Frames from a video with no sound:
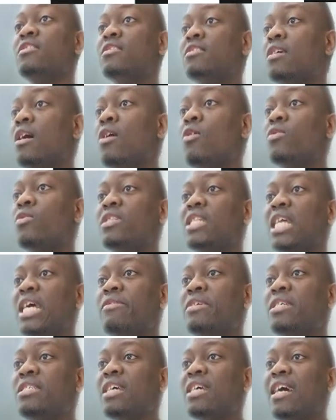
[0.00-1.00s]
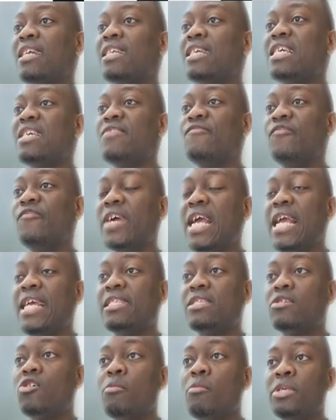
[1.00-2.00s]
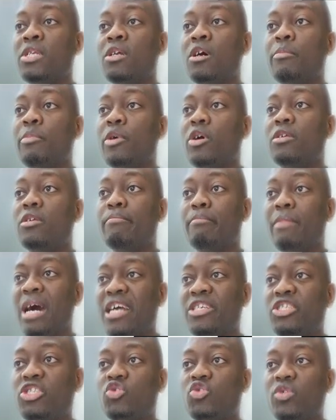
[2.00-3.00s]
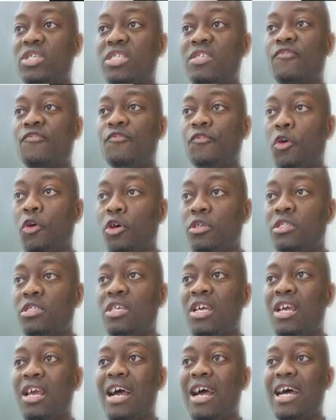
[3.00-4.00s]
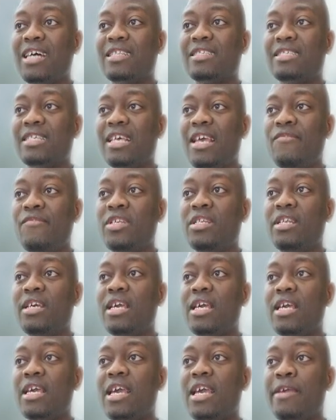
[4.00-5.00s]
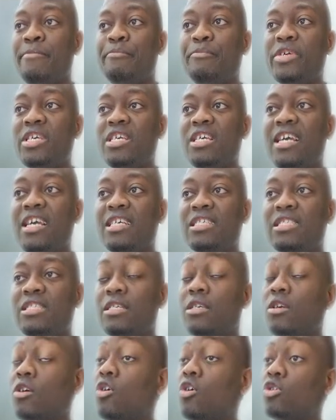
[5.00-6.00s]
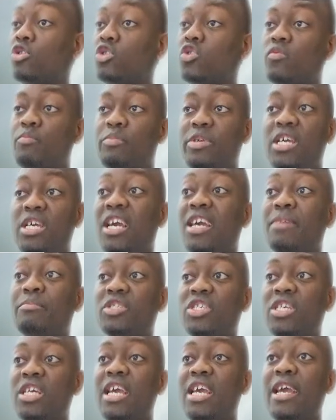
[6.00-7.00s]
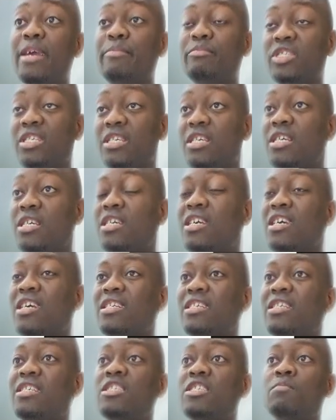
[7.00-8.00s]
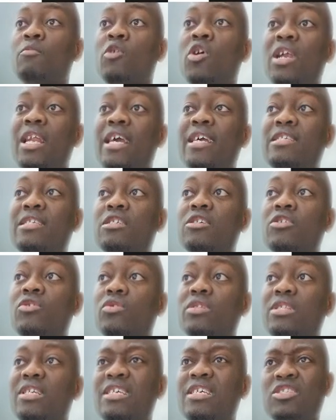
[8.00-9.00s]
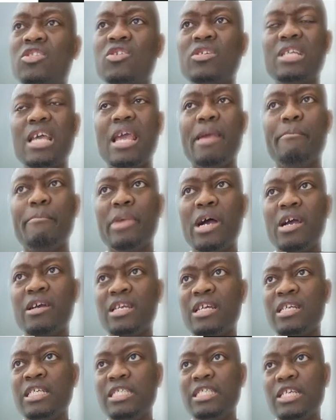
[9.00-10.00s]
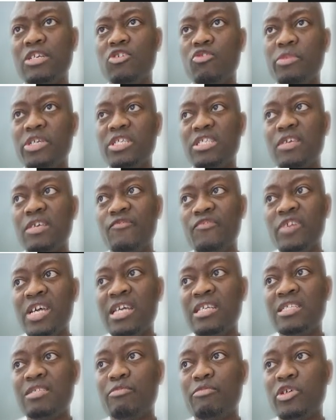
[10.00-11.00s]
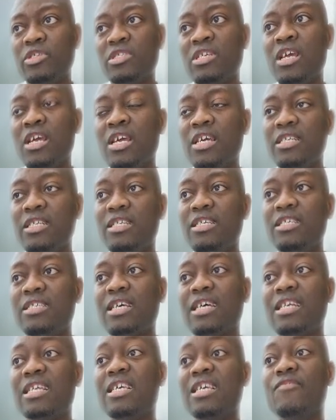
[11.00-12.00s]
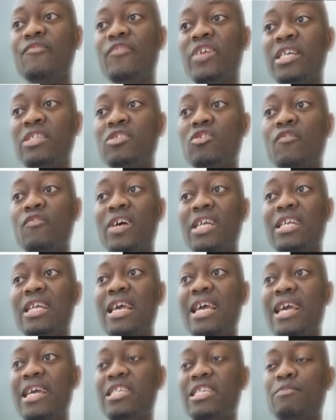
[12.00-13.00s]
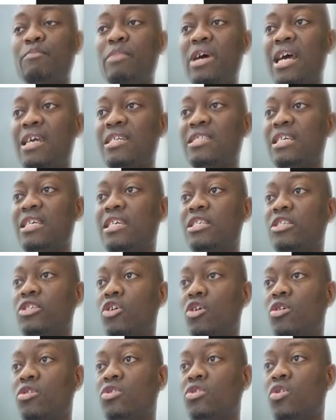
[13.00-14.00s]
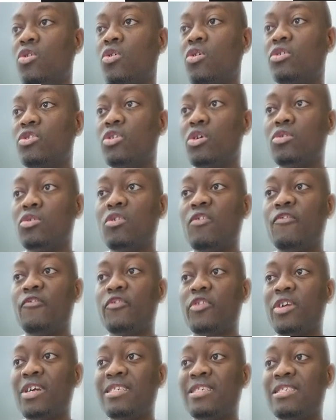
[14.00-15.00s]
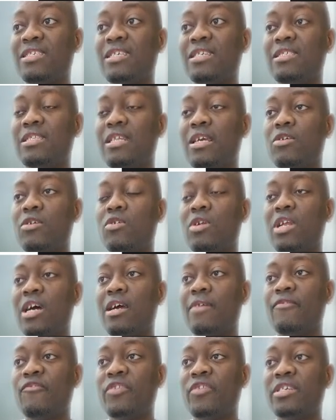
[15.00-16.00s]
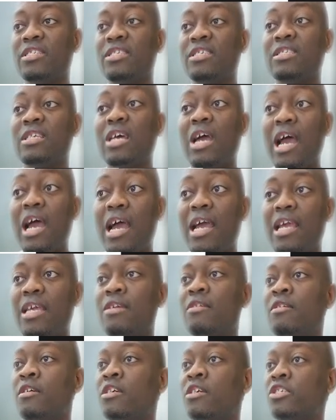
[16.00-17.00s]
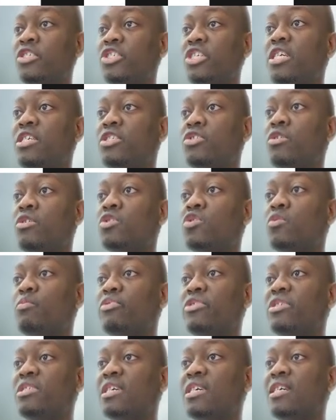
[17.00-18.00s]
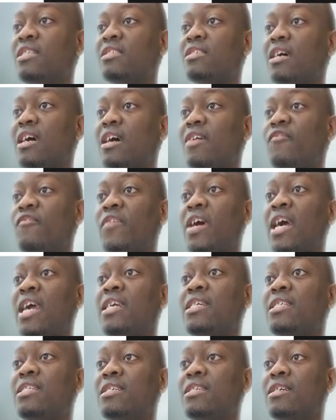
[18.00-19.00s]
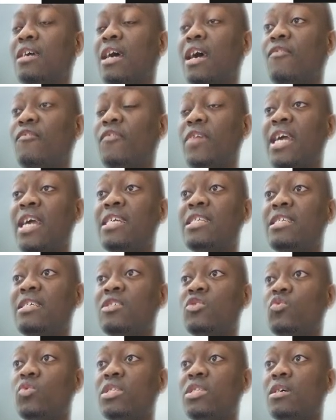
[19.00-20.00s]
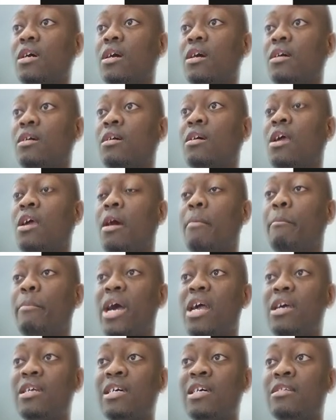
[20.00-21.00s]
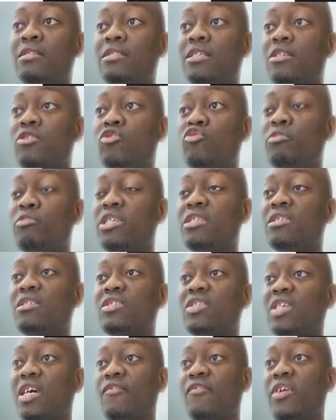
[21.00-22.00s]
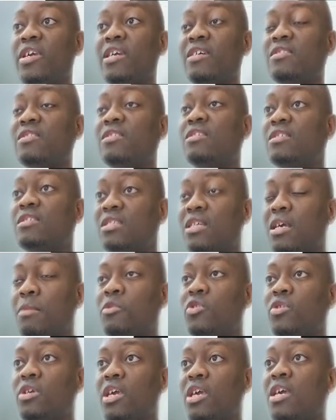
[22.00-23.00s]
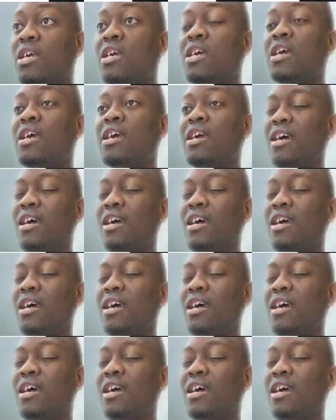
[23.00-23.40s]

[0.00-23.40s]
So there is an event coming up on March 24th at 7 AM PST or 2 PM GMT. This more or less, you know, this is not a Bionano Genomics event, but this is an event of an expert, a doctor, Dr. Francis, they call her Francis High. She is going to present our findings with Bionano Genomics Saphyr system, okay?